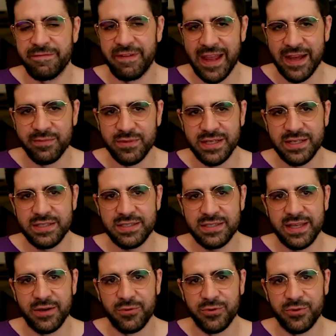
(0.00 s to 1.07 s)
families
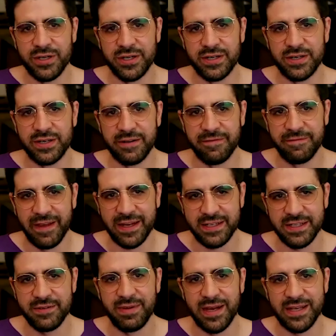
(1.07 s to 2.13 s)
that were
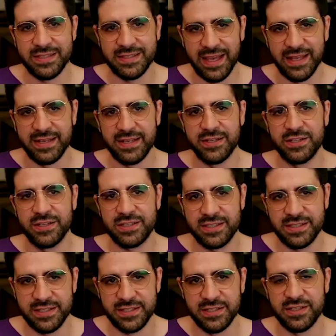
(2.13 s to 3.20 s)
affected by Sandy Hook
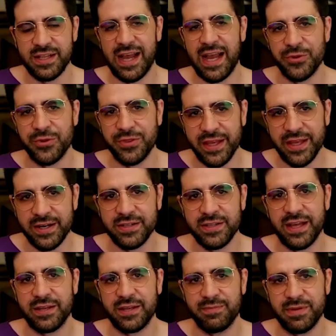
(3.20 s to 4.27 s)
still out there,
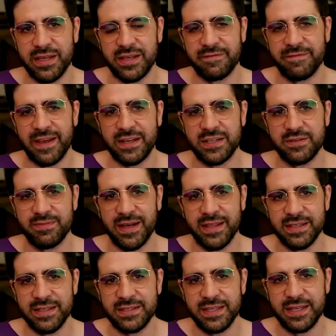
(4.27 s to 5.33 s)
like being affected by
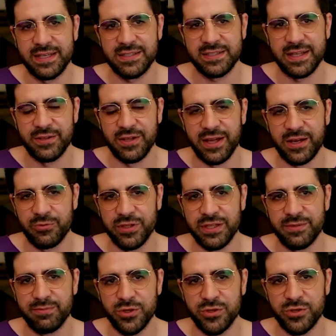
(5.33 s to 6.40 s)
these things, they like
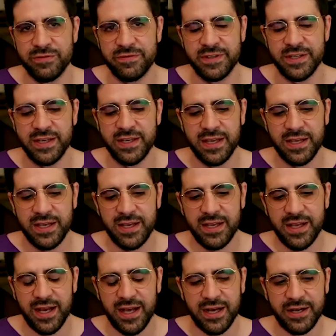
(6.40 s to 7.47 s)
really moved
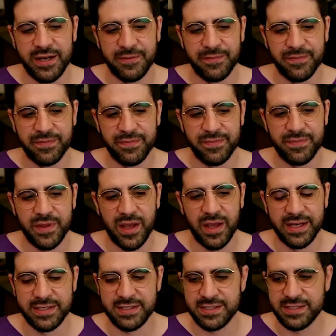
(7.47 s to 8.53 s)
um,
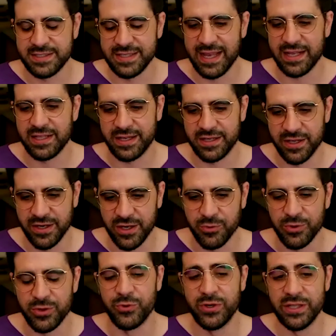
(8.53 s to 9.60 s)
us to saying like, no, no,
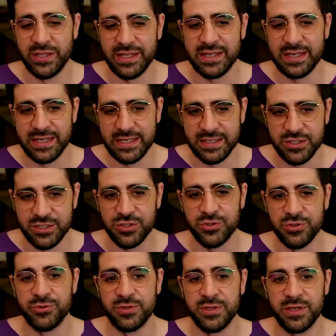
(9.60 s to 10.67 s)
we really need
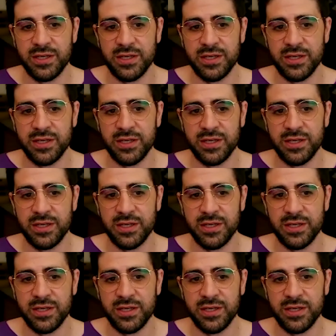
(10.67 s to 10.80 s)
to